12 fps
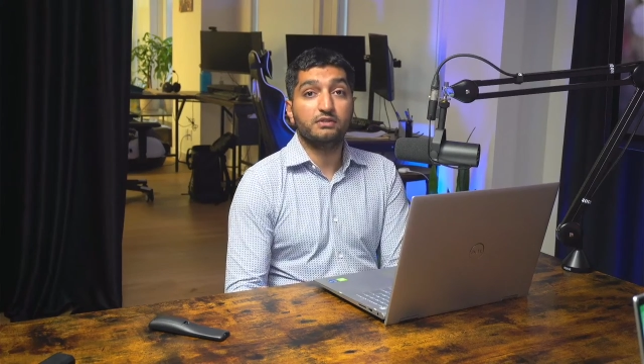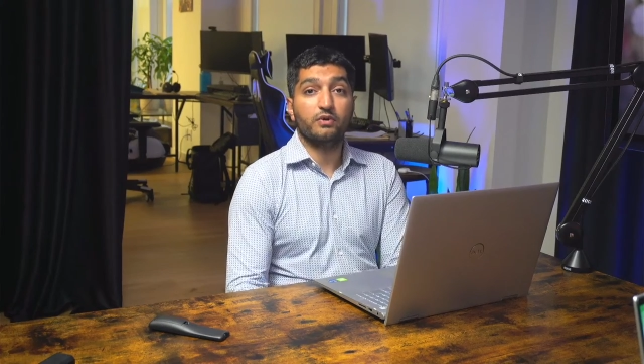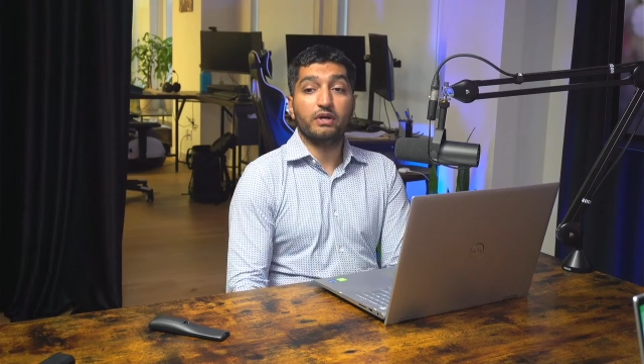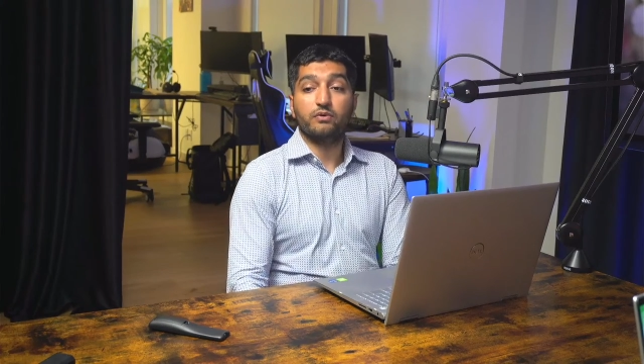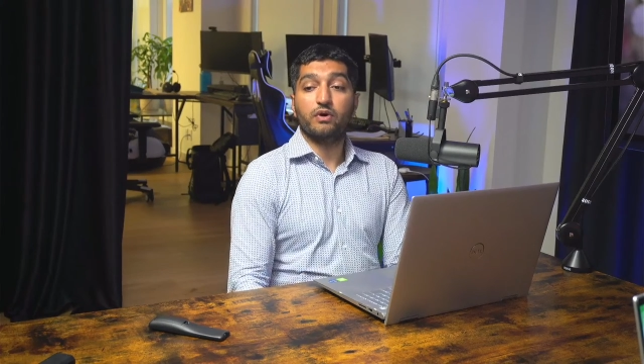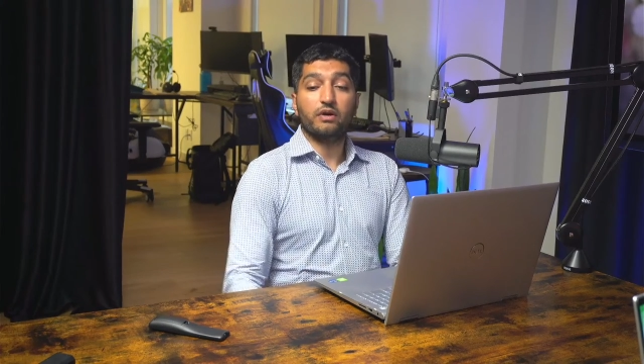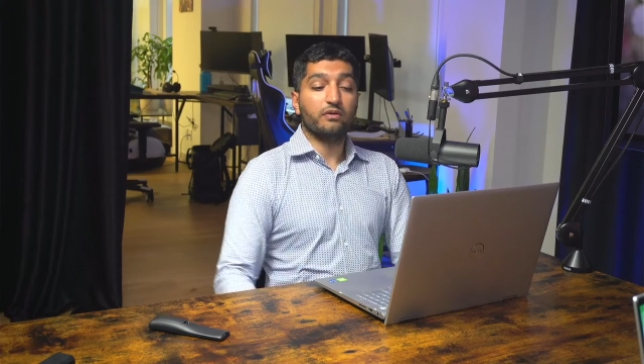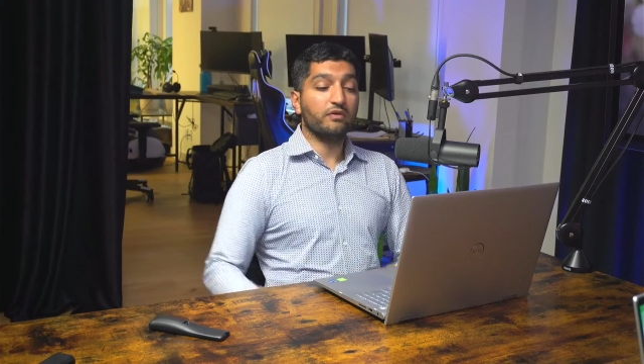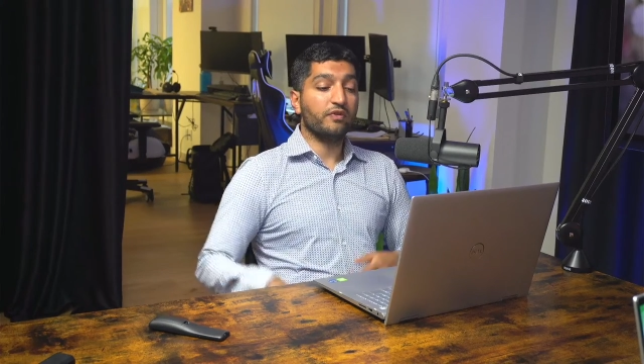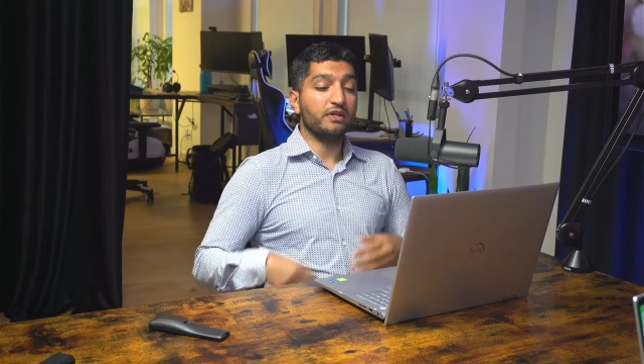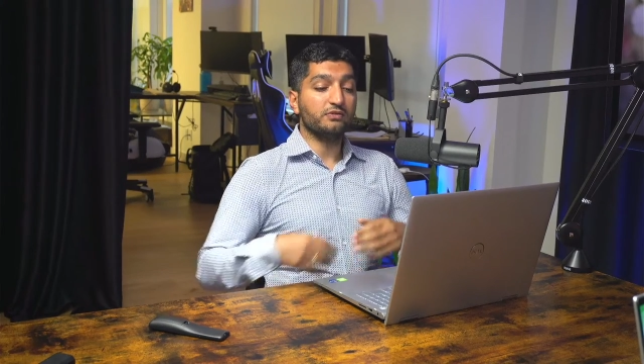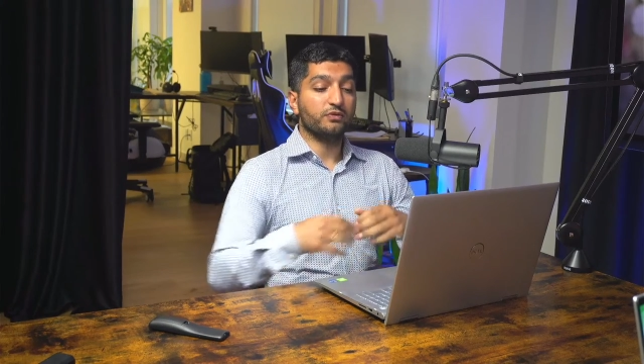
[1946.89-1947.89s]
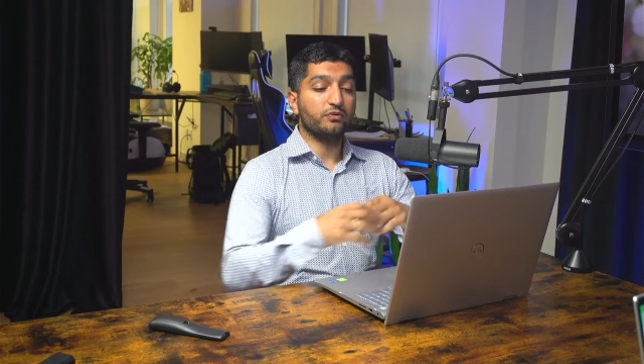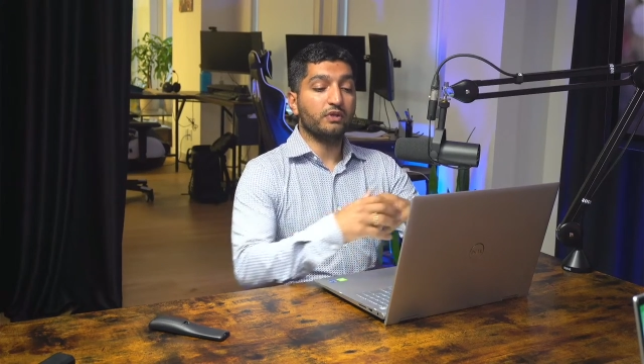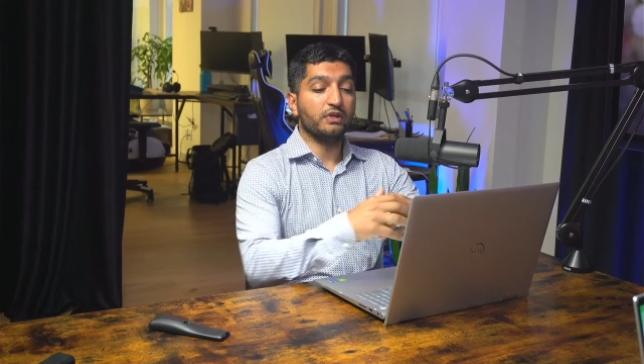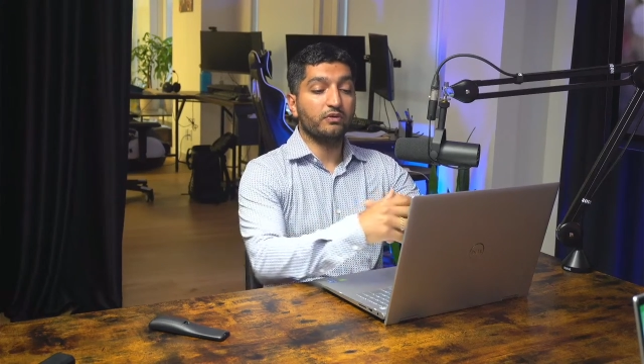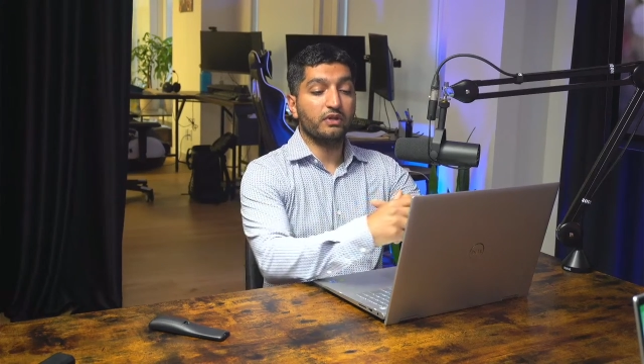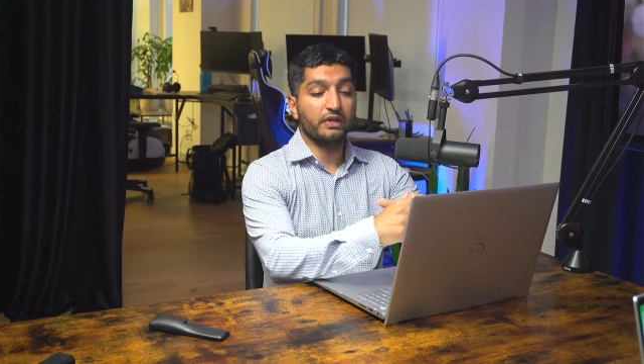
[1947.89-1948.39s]
great, great event. We're
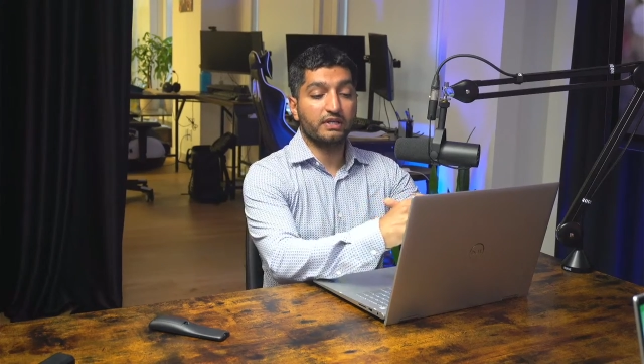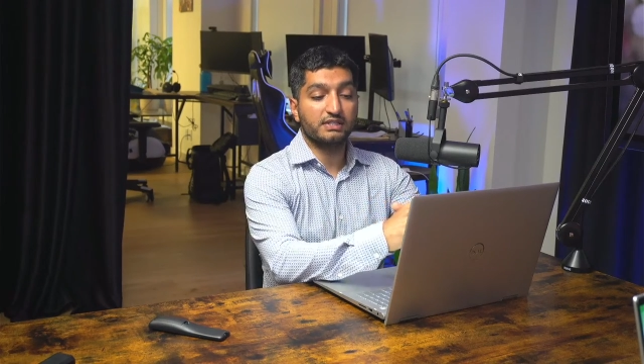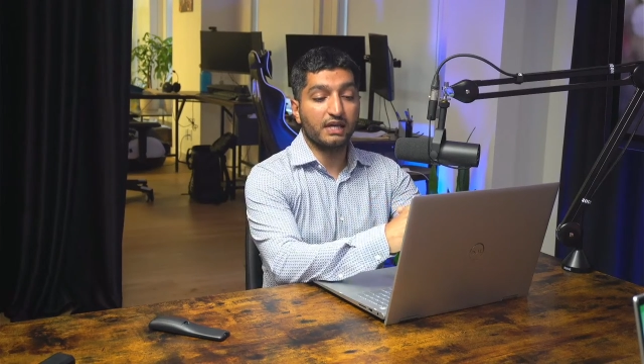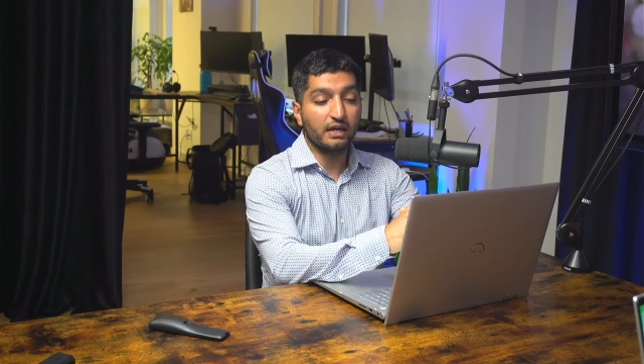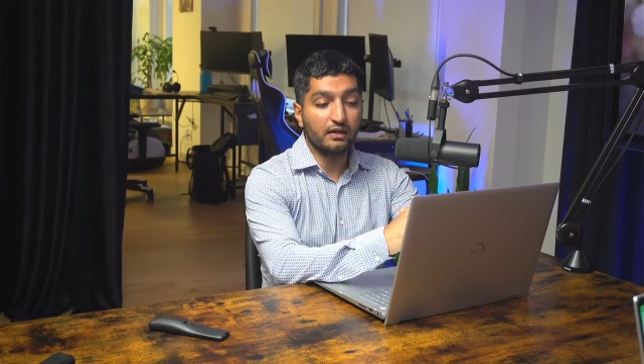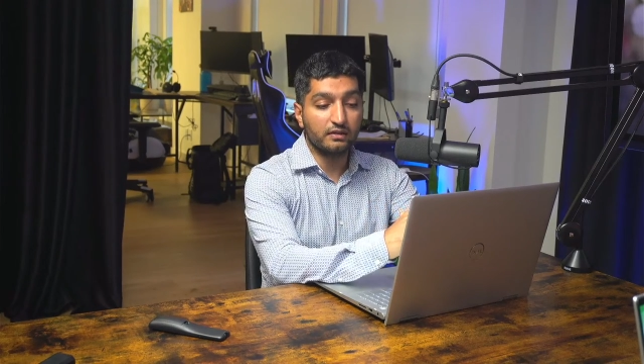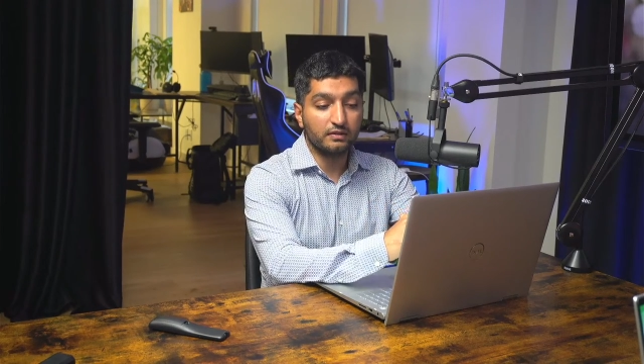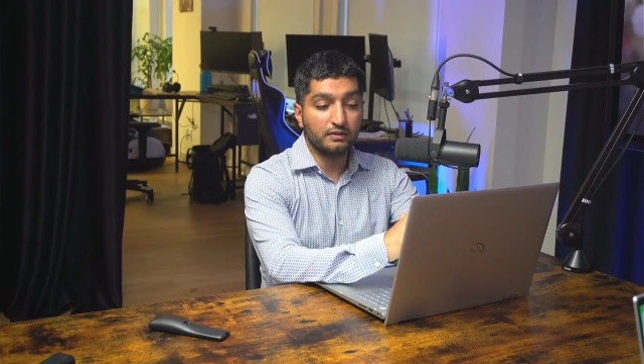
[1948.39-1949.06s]
really, really excited.